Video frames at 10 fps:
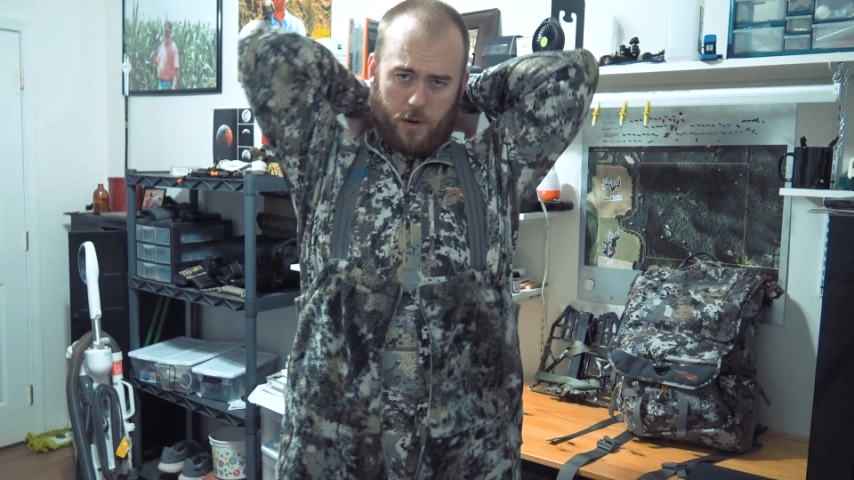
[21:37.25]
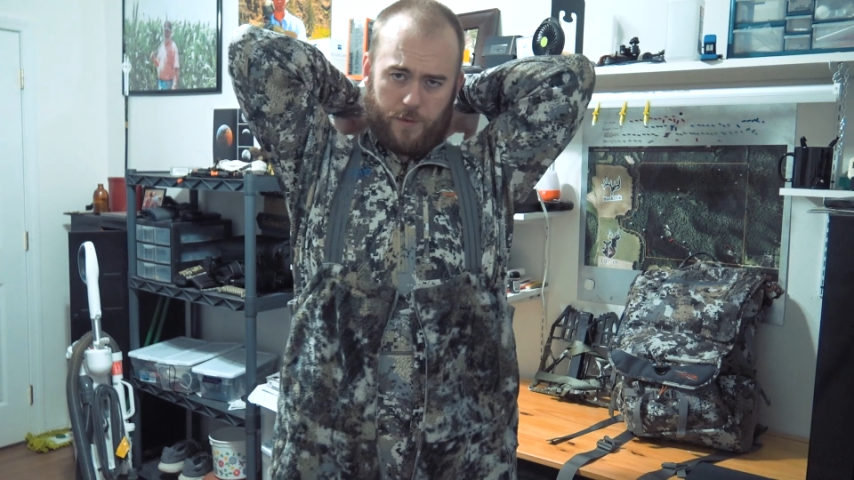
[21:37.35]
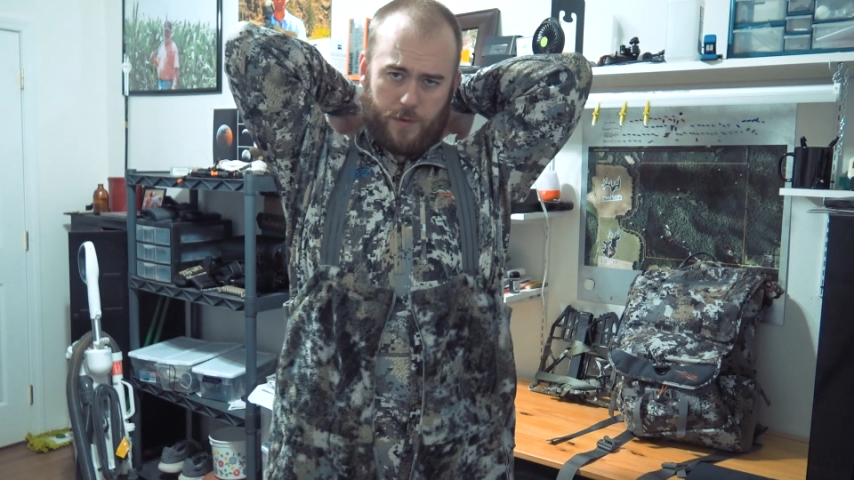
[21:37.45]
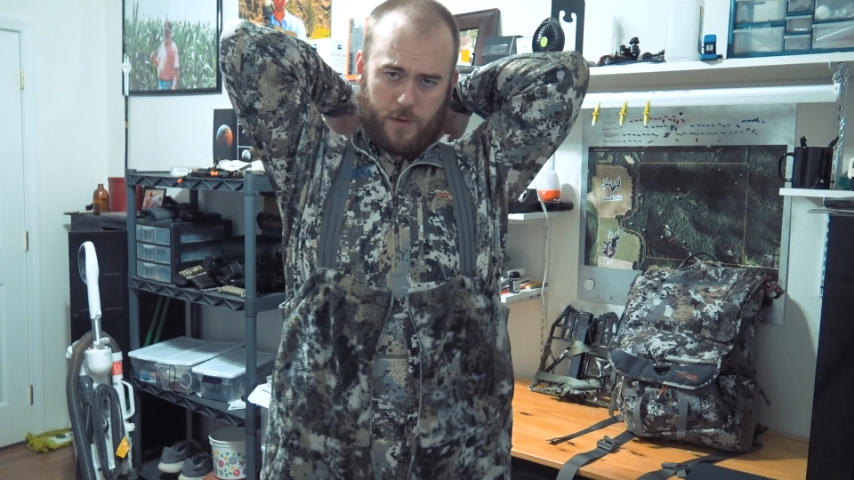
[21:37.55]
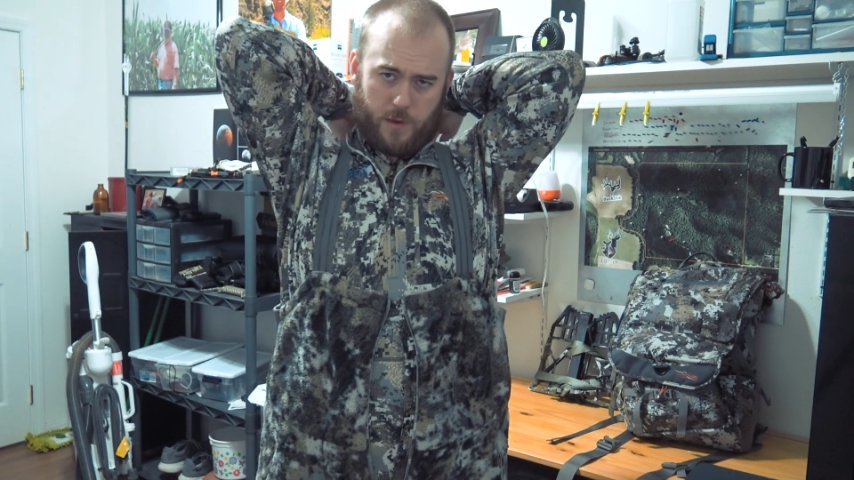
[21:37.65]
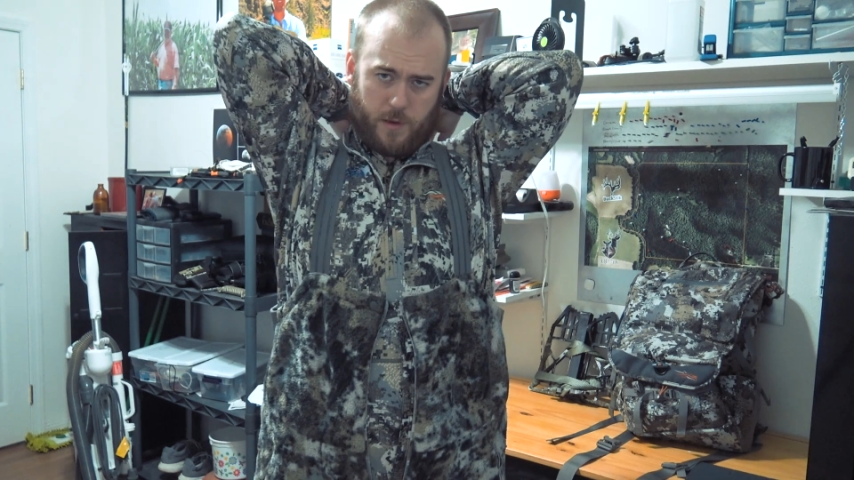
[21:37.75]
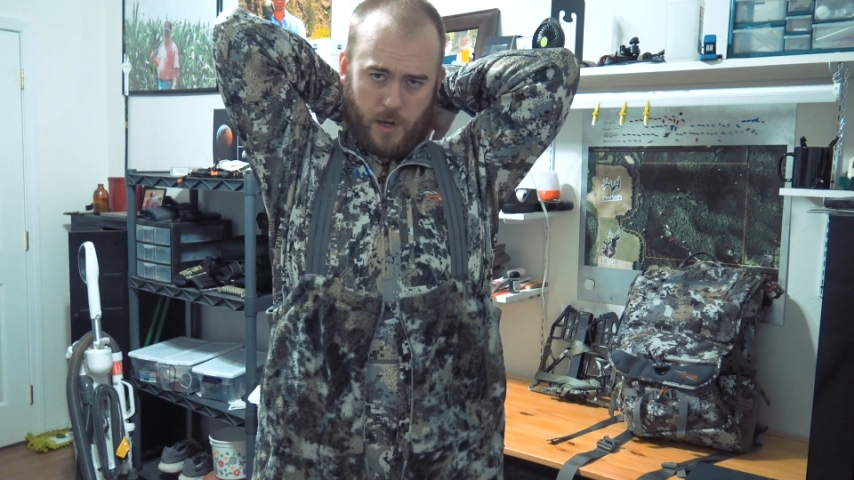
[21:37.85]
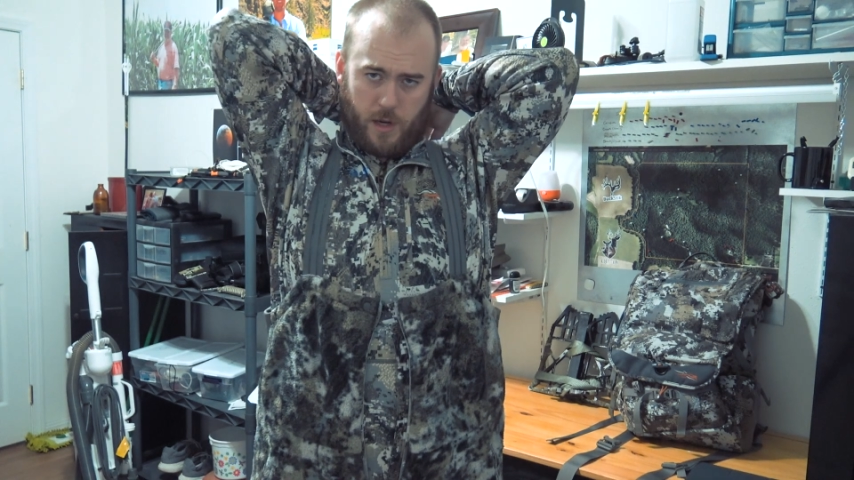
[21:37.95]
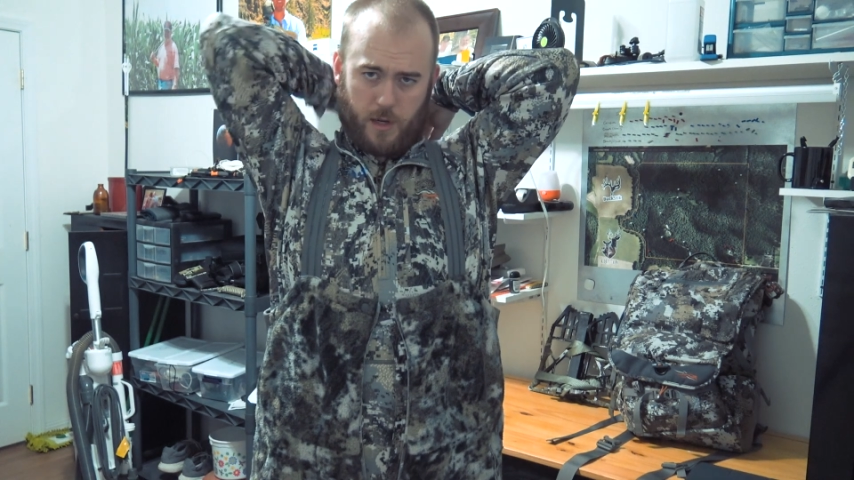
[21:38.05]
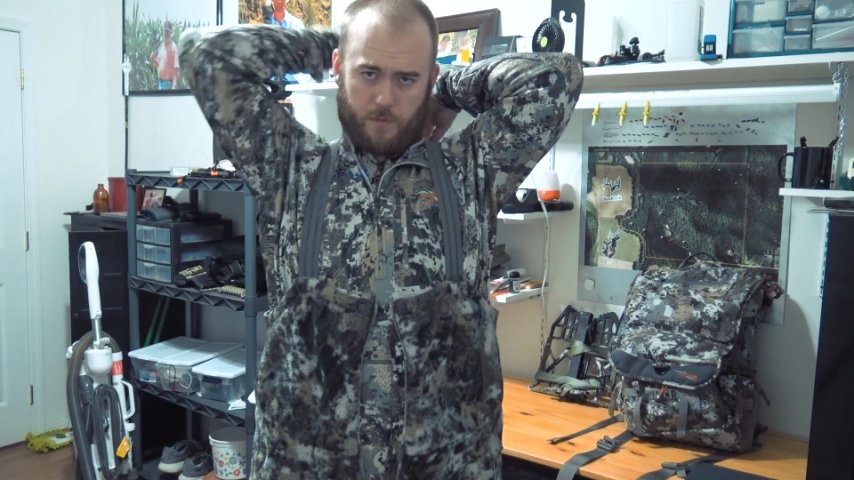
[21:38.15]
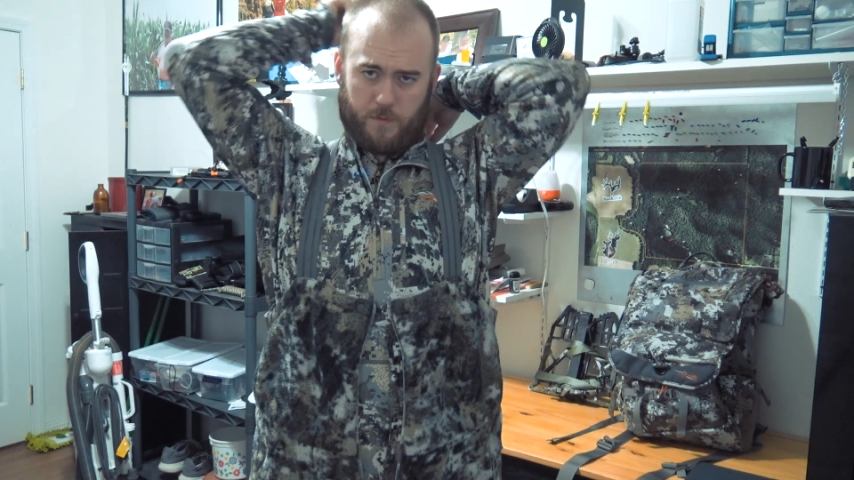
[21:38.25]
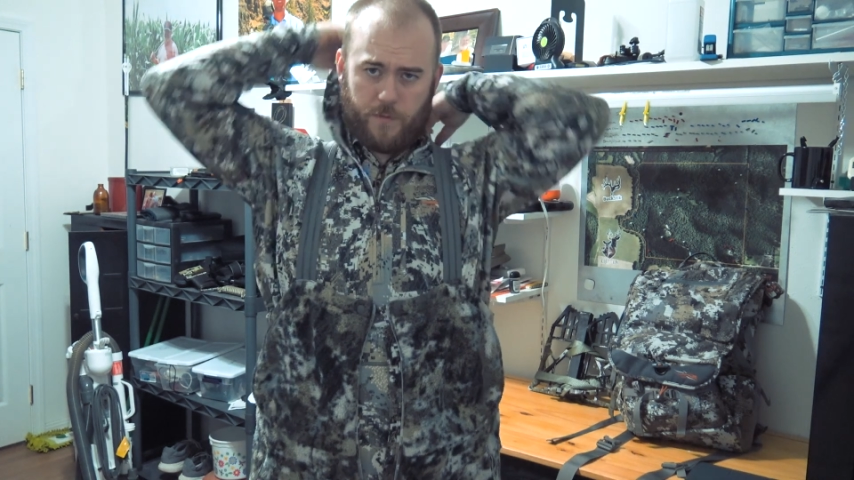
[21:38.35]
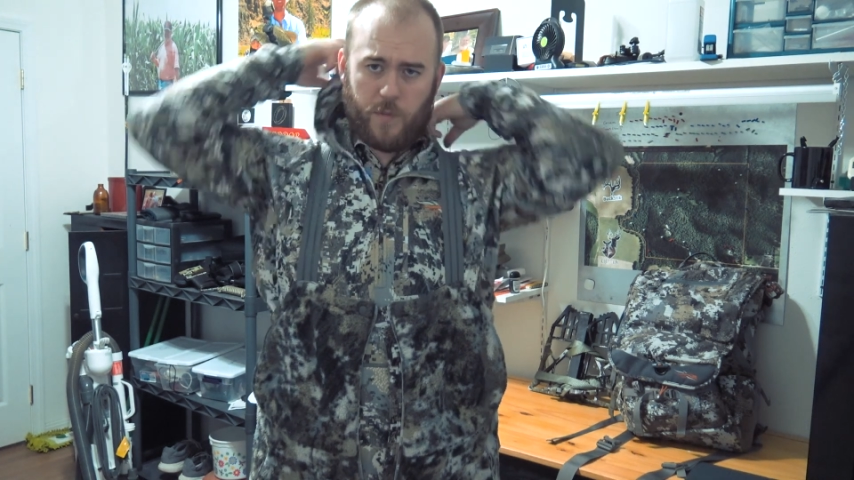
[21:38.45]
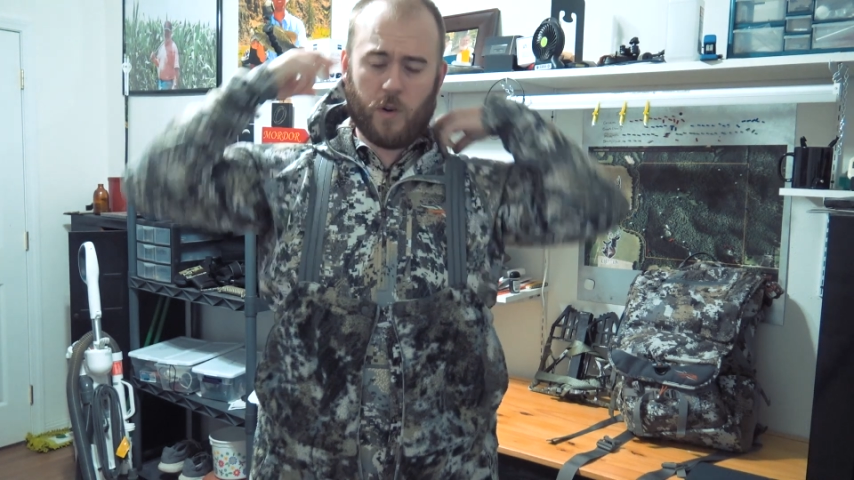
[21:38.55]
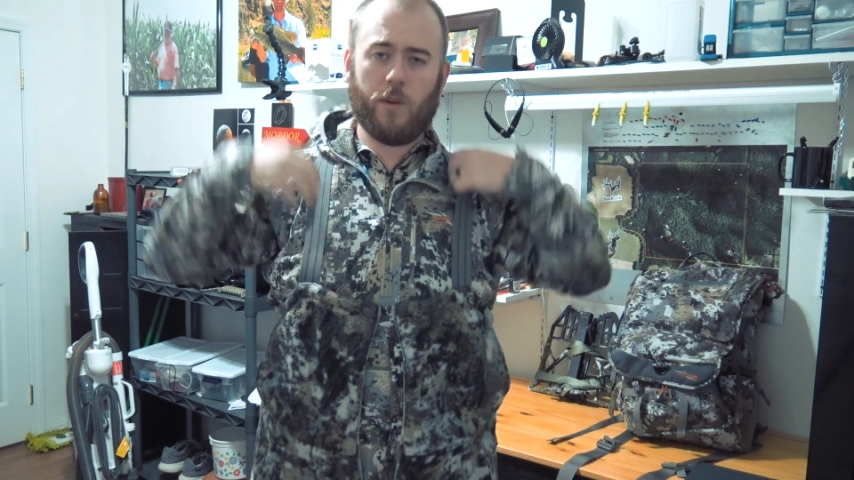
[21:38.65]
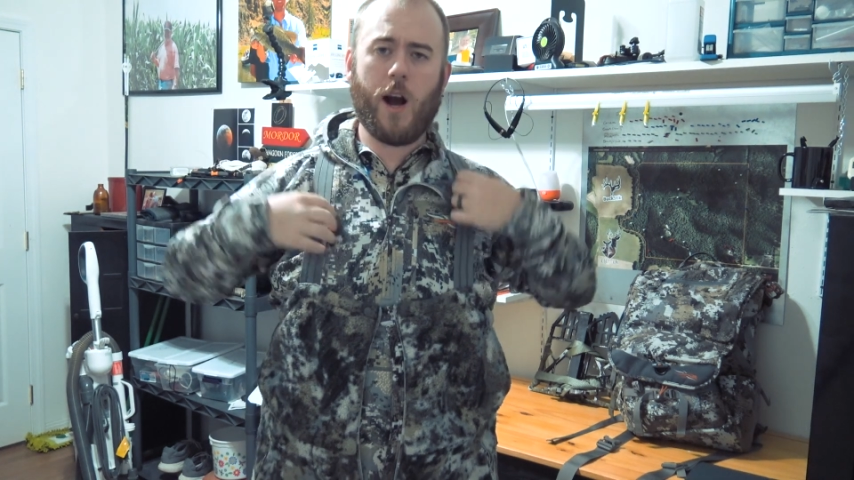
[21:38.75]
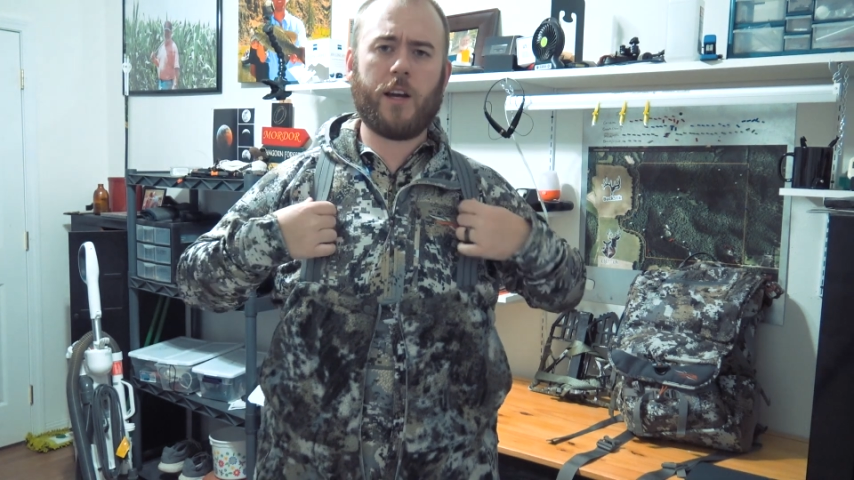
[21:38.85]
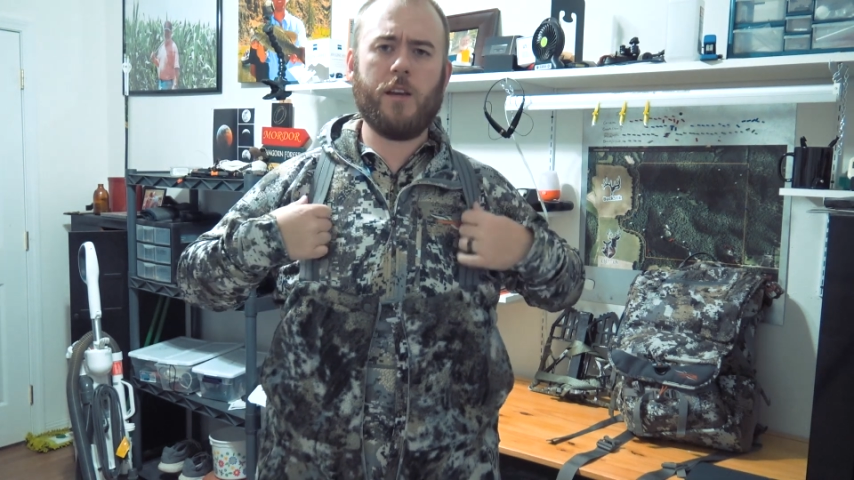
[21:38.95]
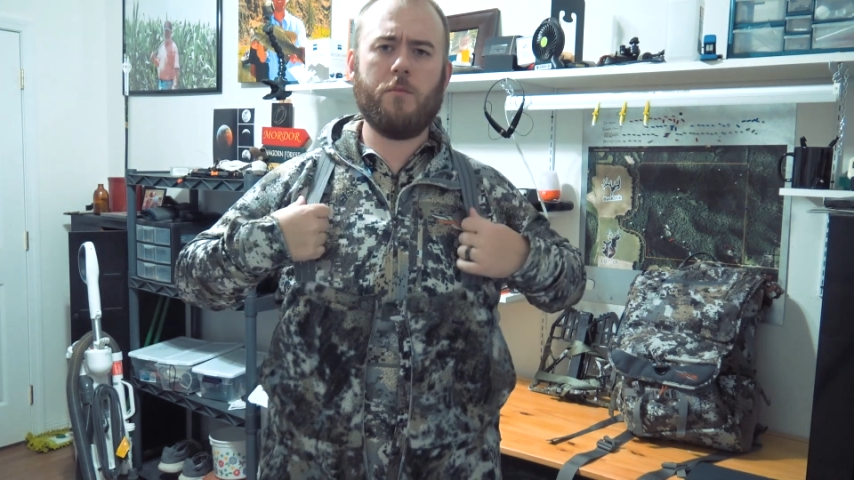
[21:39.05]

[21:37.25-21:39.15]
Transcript: of Rocky